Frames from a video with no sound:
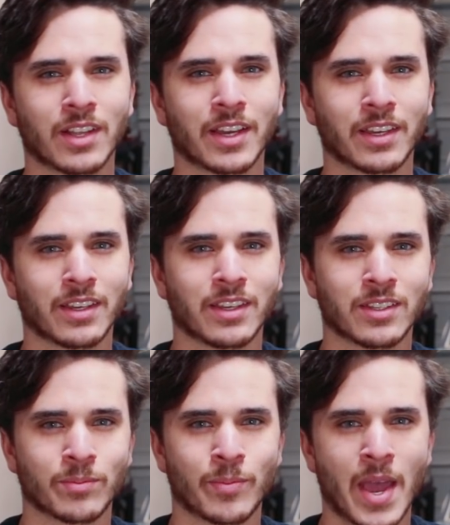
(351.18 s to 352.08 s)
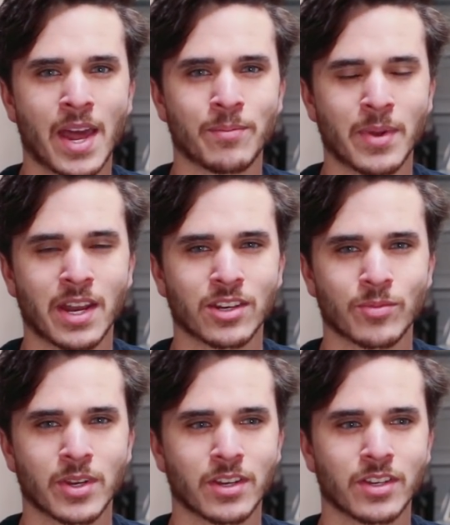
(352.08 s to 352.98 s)
like his bad
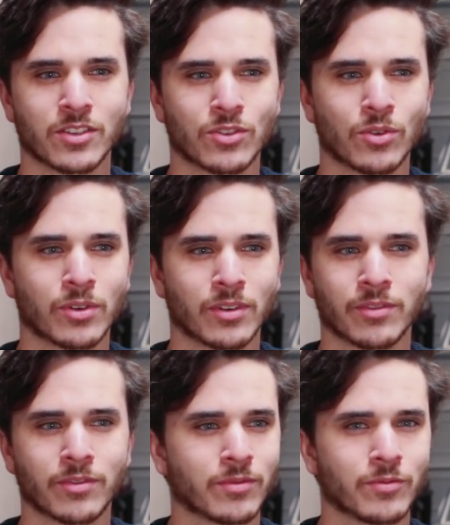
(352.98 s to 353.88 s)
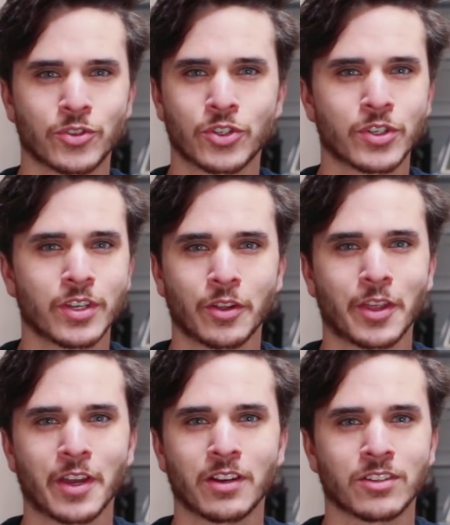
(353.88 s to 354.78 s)
management is sort of still
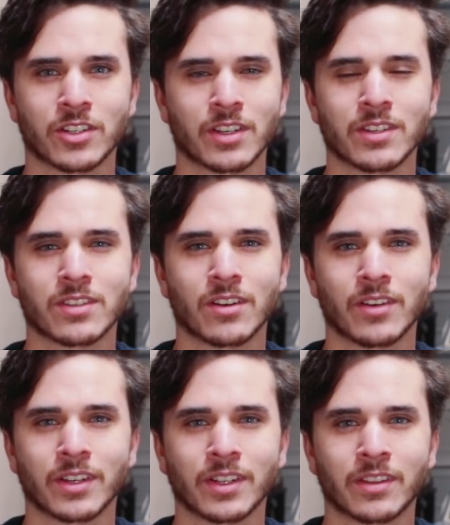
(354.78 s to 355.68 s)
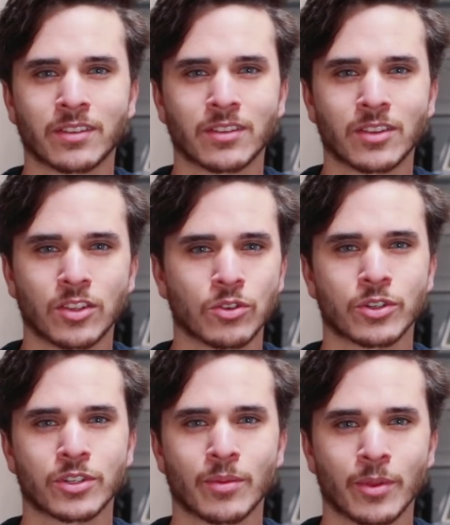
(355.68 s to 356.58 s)
there, just considering those
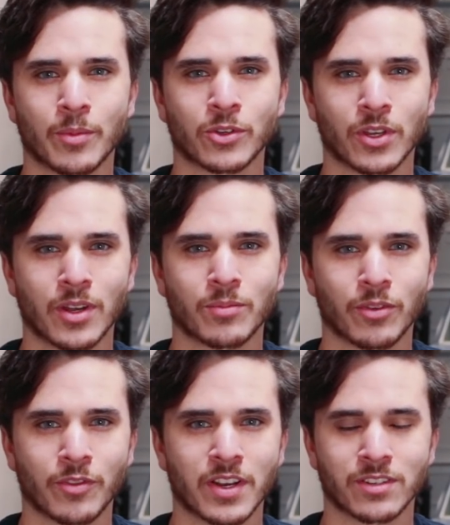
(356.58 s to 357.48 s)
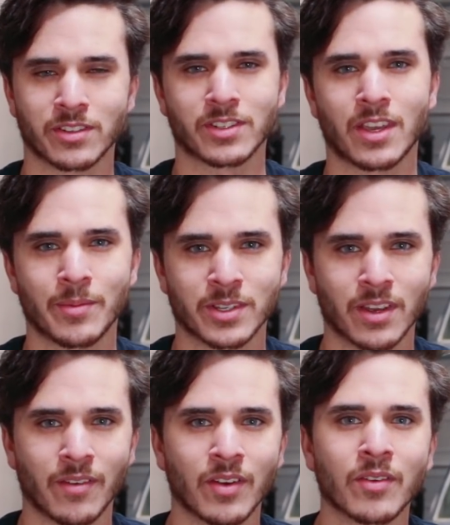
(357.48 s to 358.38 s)
are some of the most unprofessional statements
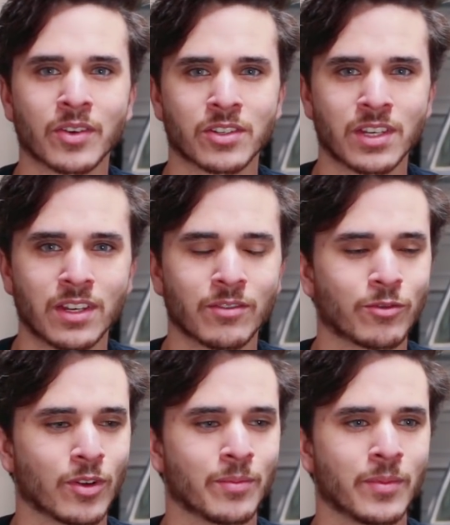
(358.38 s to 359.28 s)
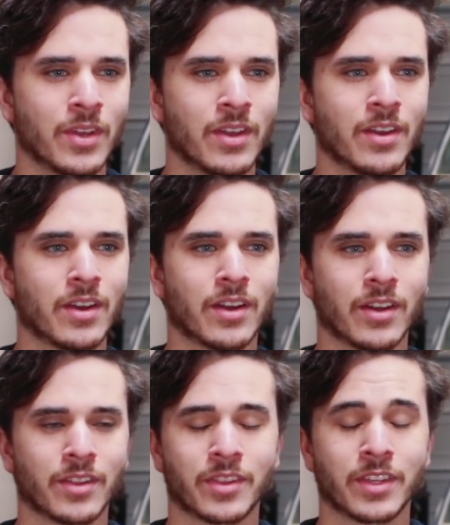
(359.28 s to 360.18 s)
I've ever seen from
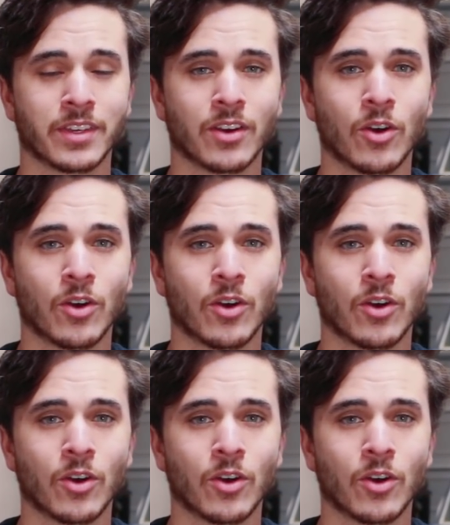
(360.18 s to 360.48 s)
the